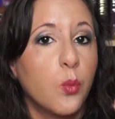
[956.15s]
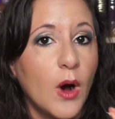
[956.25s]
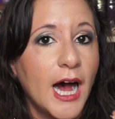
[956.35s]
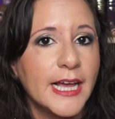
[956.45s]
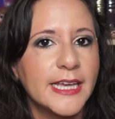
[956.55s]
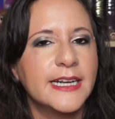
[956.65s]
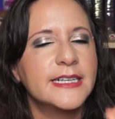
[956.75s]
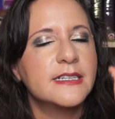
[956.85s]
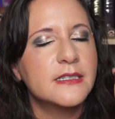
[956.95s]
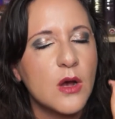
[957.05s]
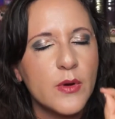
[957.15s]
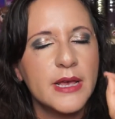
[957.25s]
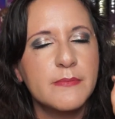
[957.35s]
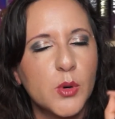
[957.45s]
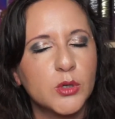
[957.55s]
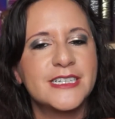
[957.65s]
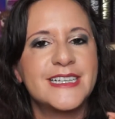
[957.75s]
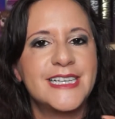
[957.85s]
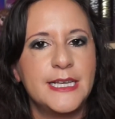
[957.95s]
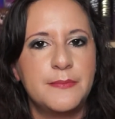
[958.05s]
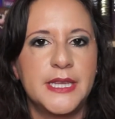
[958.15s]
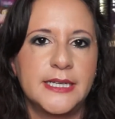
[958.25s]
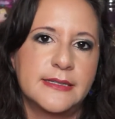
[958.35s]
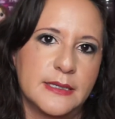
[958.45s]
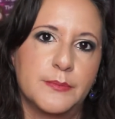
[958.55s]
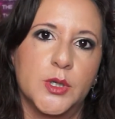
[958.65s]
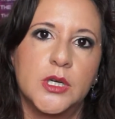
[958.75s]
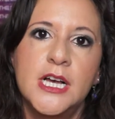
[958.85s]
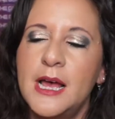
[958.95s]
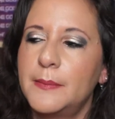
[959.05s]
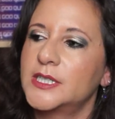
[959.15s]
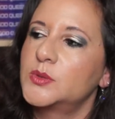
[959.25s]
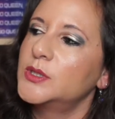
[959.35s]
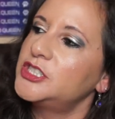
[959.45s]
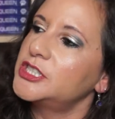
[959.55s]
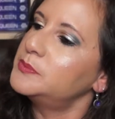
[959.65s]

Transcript: why it is so important to keep things simple. Because once you